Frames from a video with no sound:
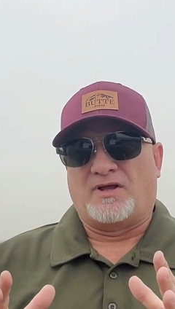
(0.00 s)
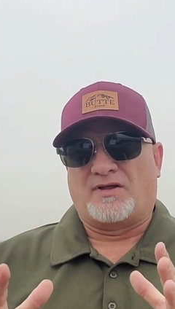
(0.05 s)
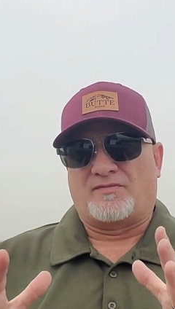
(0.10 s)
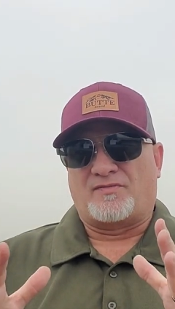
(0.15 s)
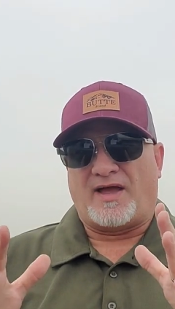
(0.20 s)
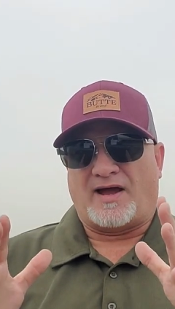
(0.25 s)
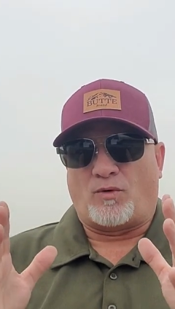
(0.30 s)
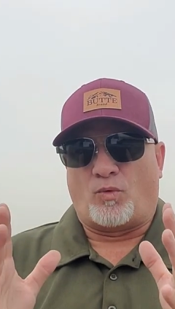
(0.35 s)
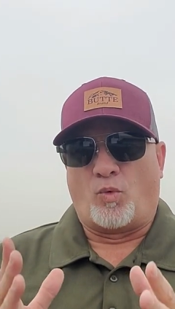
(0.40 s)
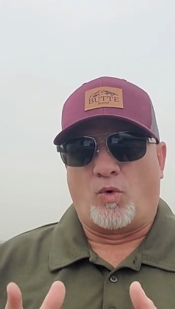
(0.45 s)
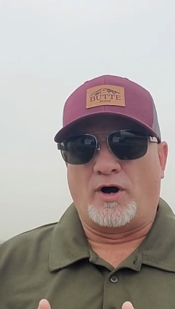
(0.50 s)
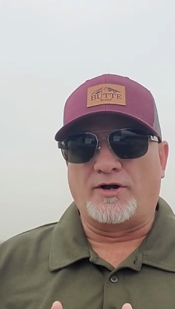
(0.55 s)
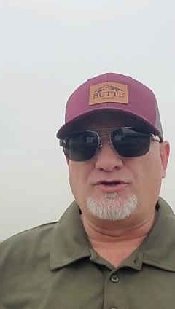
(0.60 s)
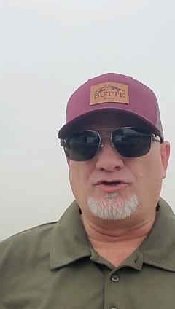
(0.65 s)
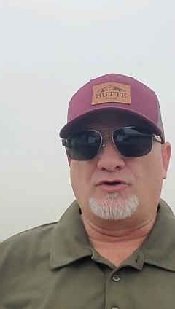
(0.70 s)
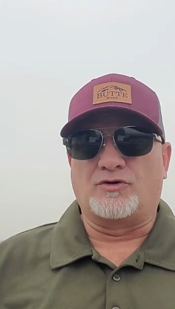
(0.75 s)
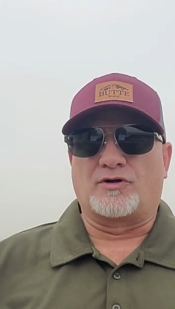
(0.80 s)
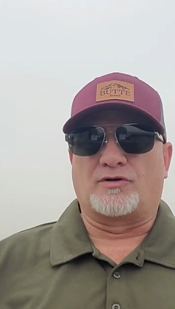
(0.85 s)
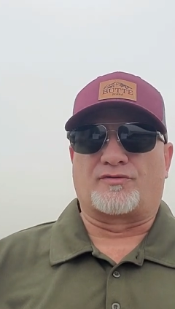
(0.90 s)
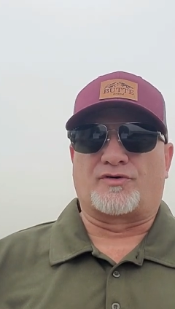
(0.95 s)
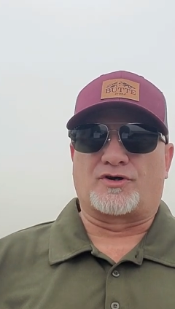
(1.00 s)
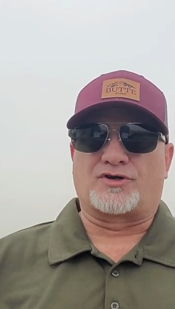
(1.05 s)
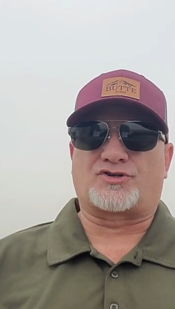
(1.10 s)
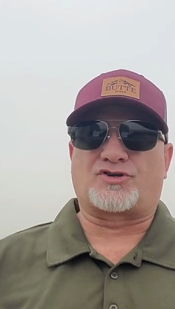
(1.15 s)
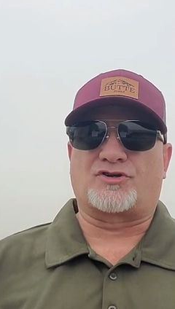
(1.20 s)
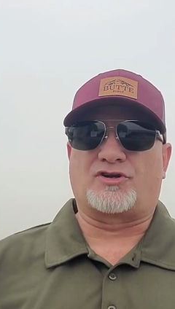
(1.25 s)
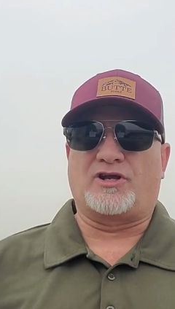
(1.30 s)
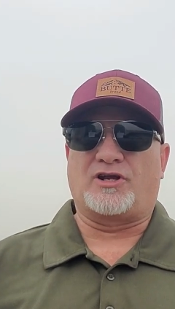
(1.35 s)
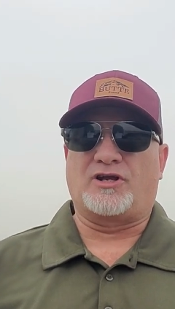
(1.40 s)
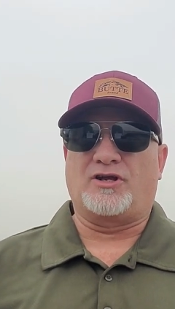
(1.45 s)
that one
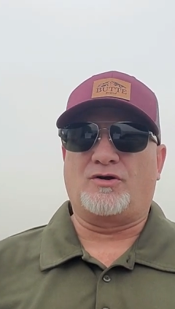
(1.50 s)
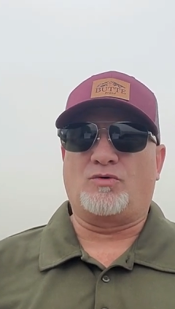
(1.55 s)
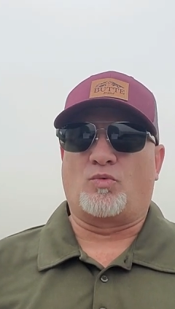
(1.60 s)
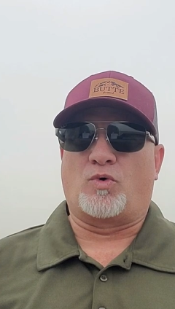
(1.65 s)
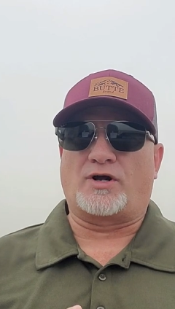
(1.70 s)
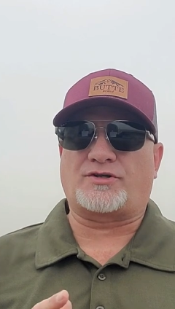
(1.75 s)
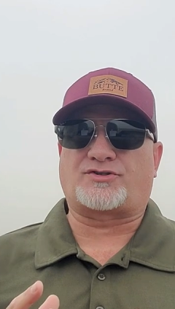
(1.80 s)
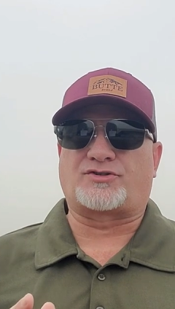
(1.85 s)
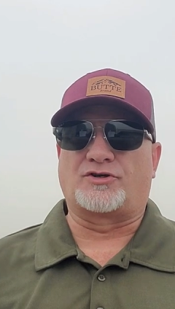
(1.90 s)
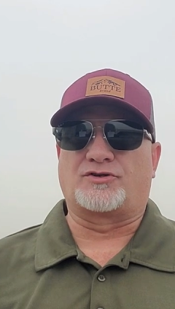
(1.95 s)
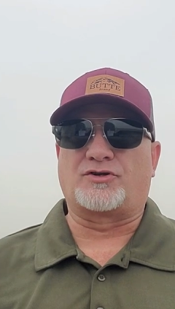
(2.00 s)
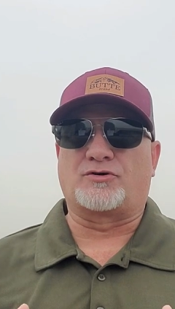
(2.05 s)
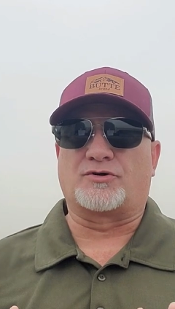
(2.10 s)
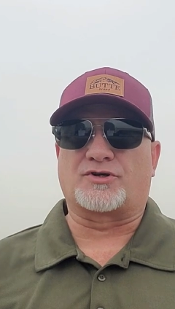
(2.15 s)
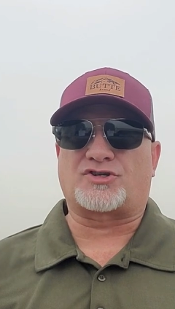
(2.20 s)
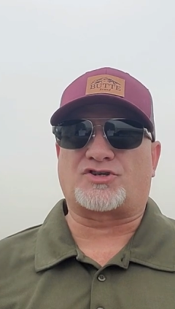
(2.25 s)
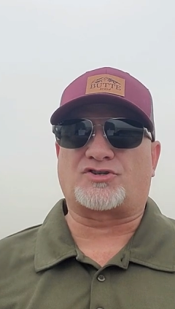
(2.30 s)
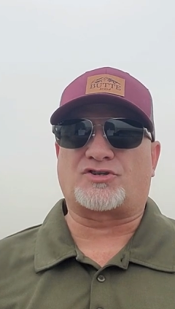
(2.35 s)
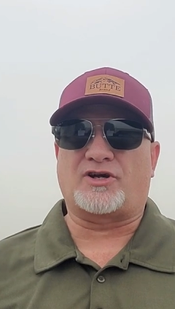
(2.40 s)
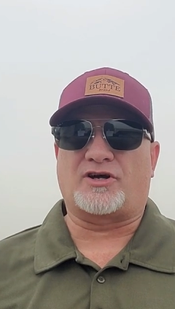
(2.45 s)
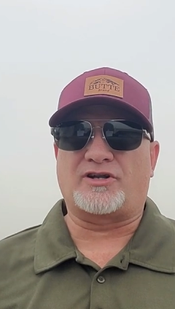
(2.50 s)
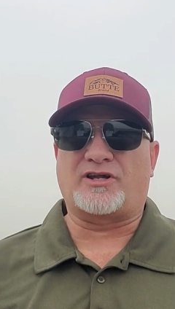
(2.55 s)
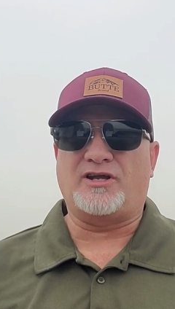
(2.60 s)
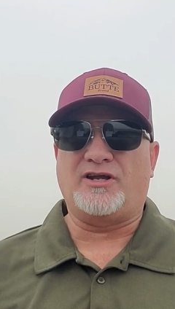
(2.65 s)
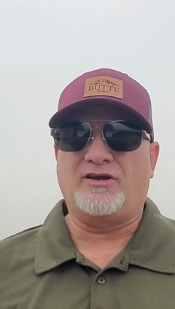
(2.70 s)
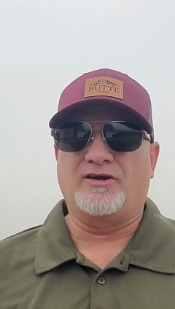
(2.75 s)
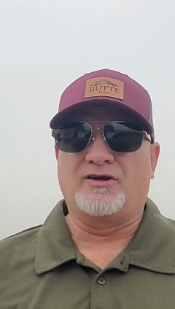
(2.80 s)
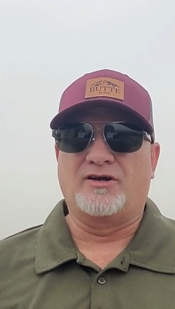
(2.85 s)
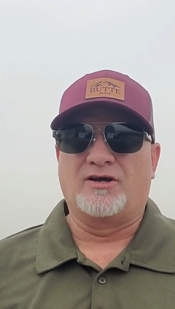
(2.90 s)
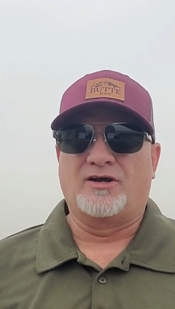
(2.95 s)
university wants to do a
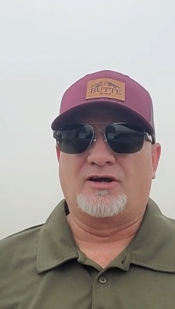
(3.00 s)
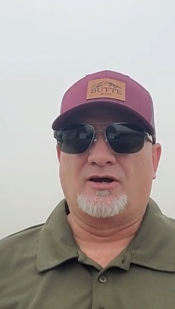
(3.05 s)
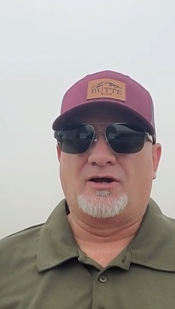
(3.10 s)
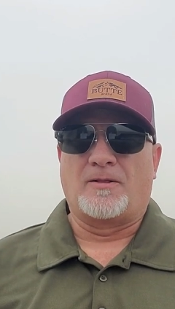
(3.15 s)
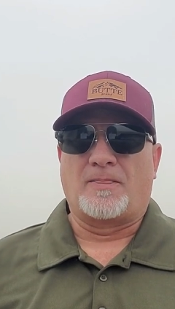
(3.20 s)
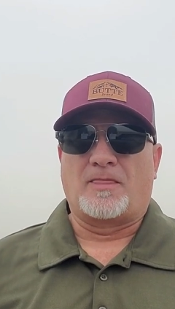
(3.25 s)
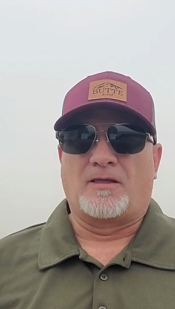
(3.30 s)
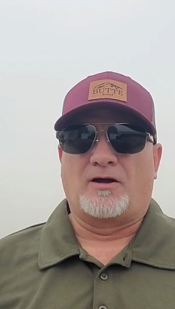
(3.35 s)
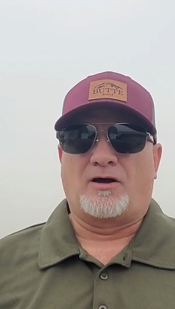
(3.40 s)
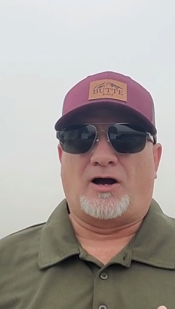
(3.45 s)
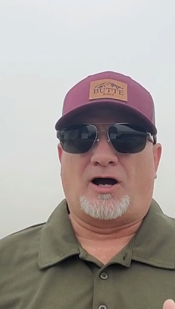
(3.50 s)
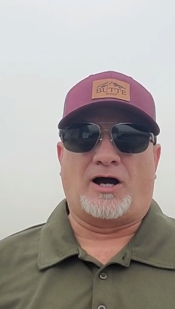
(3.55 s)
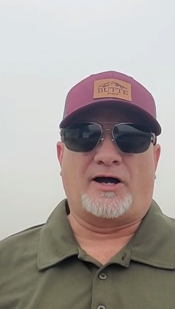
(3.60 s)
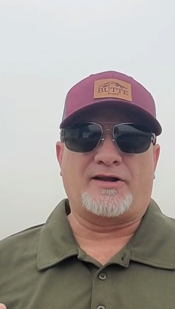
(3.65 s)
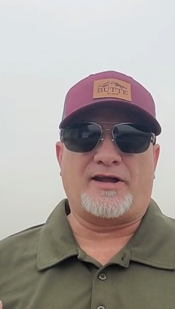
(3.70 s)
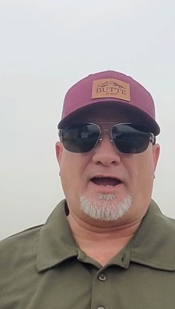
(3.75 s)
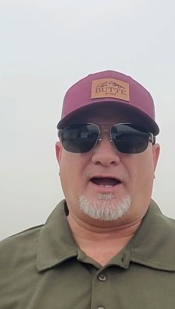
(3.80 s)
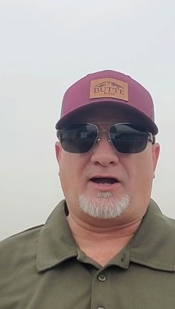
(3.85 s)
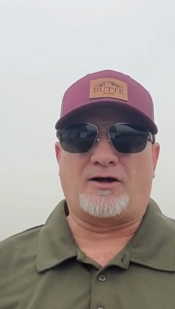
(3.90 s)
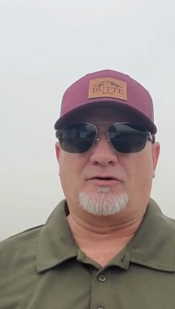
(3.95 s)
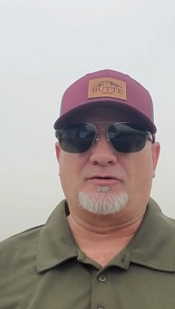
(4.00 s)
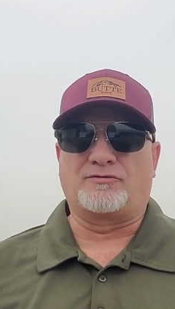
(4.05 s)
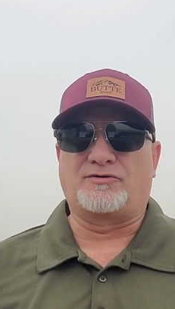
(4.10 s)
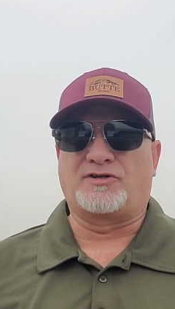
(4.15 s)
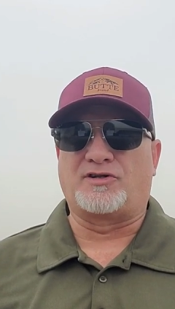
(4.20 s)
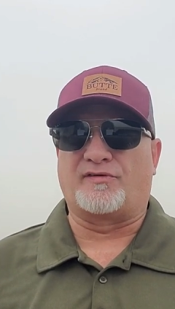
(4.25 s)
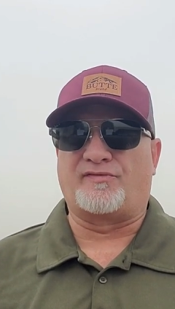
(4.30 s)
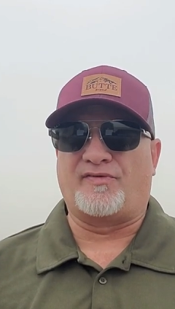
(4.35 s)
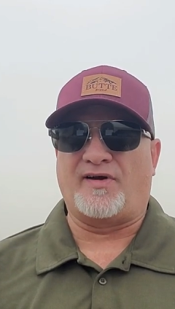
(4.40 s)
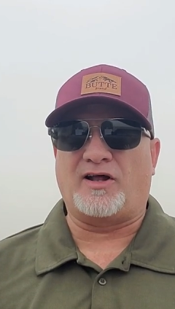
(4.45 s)
study on how
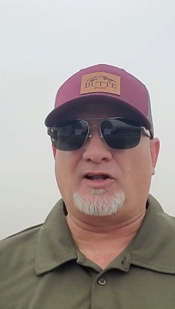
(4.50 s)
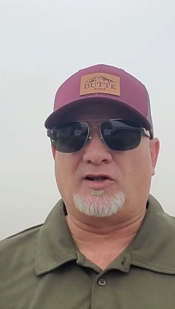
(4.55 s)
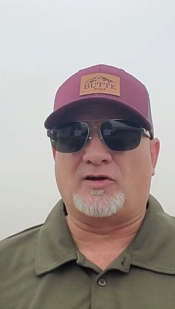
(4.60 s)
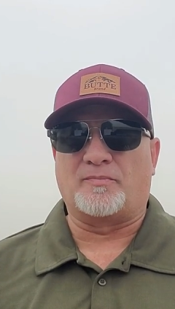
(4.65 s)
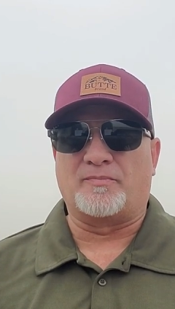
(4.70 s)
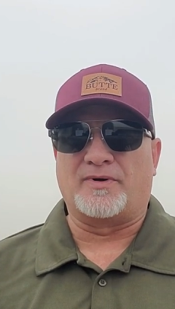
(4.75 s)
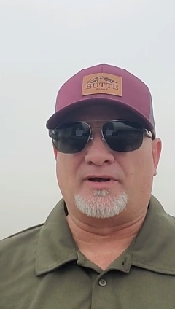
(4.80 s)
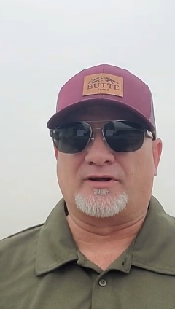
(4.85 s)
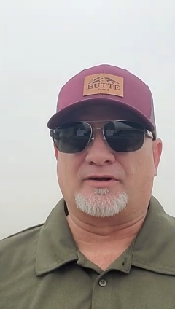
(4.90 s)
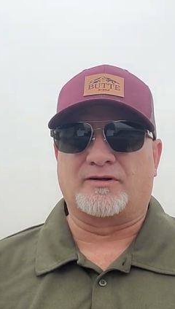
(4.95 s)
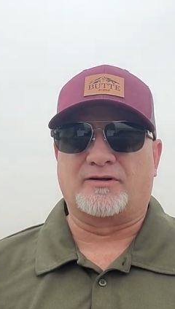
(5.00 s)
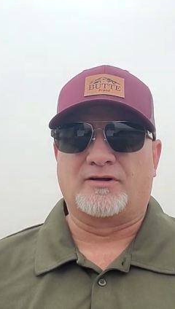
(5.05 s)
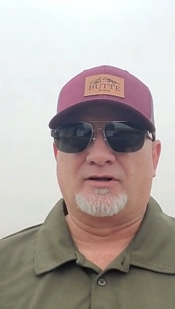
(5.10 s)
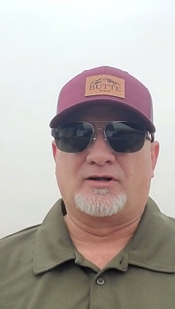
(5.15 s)
development,